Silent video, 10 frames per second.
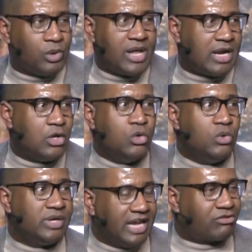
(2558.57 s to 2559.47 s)
what and
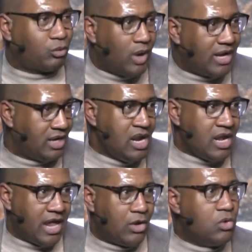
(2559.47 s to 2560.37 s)
who gets what
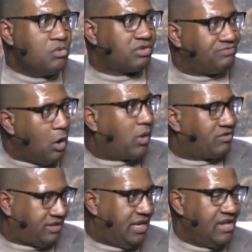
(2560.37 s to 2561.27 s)
and who's the
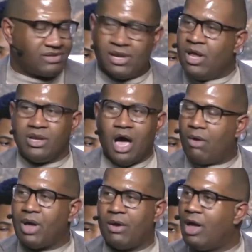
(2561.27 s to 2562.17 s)
focus is. And
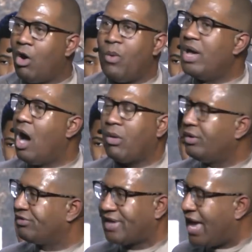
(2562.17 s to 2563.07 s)
no. We all
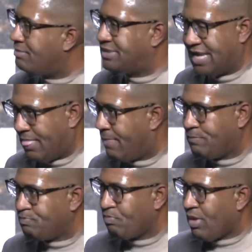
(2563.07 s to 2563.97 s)
on the same team,
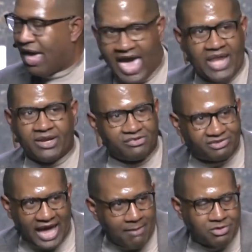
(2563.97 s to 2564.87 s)
headed the
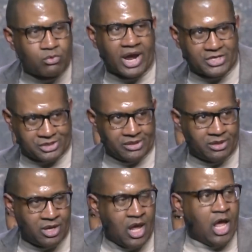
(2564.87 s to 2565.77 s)
same direction,
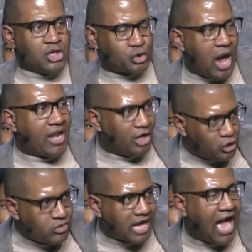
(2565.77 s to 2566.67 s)
trying to
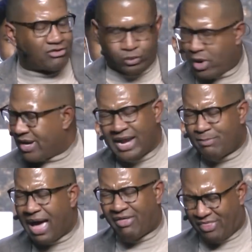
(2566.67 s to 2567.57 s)
do God's word. It ain't
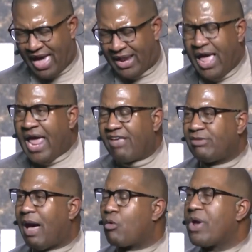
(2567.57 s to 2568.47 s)
about that.
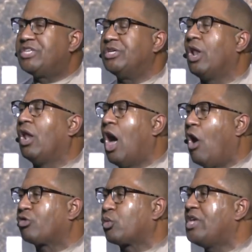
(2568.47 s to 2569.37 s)
It's about reaching the
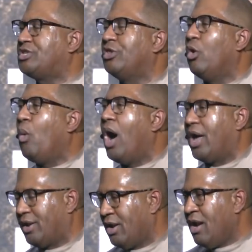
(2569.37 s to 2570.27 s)
lost, reaching the
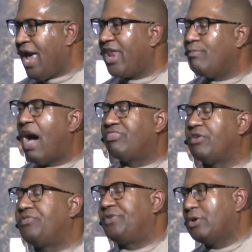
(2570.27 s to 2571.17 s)
one, and about
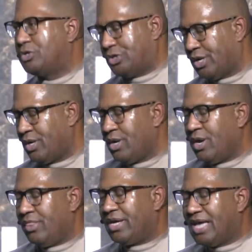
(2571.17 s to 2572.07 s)
the future
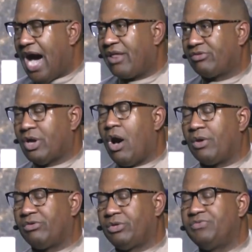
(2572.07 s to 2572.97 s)
that God has
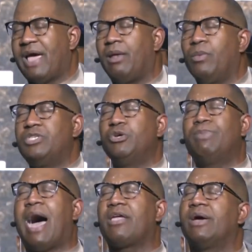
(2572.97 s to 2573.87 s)
called us to. Family, would you
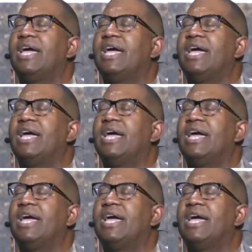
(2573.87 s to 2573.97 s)
bow your